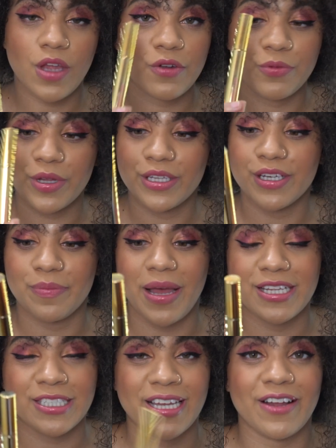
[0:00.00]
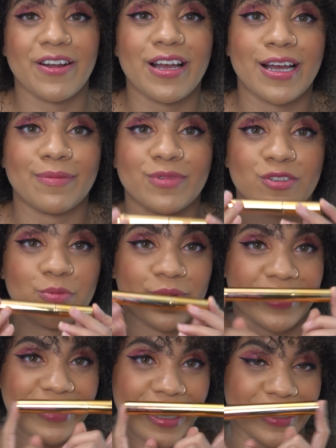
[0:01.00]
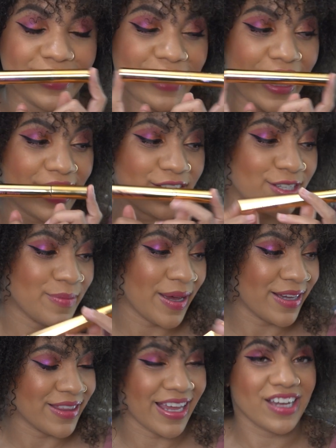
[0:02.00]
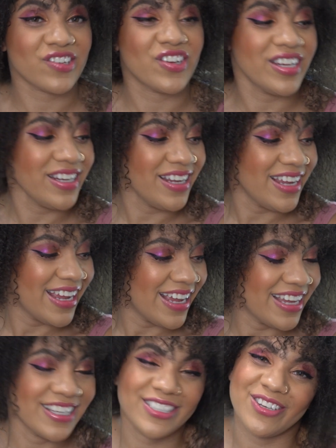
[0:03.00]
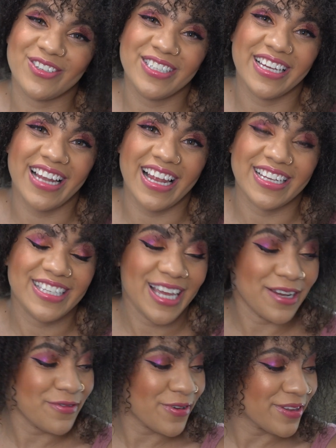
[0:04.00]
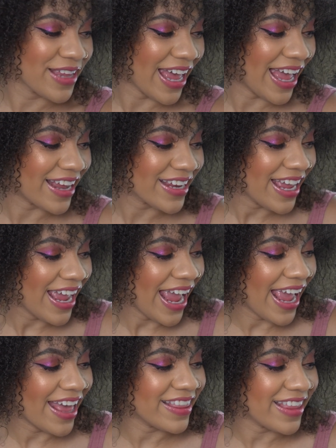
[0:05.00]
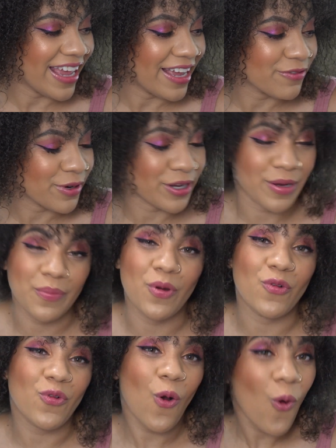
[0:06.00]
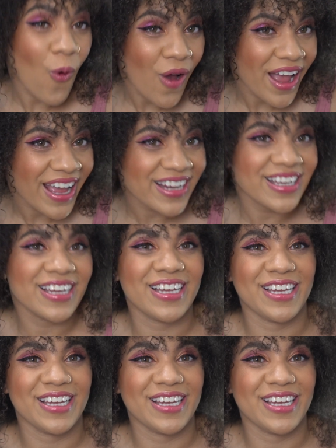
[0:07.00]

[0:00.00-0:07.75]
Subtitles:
Really good mascara. I'm super excited to add it to my collection. So 10 out of 10 for that. And then we're gonna move on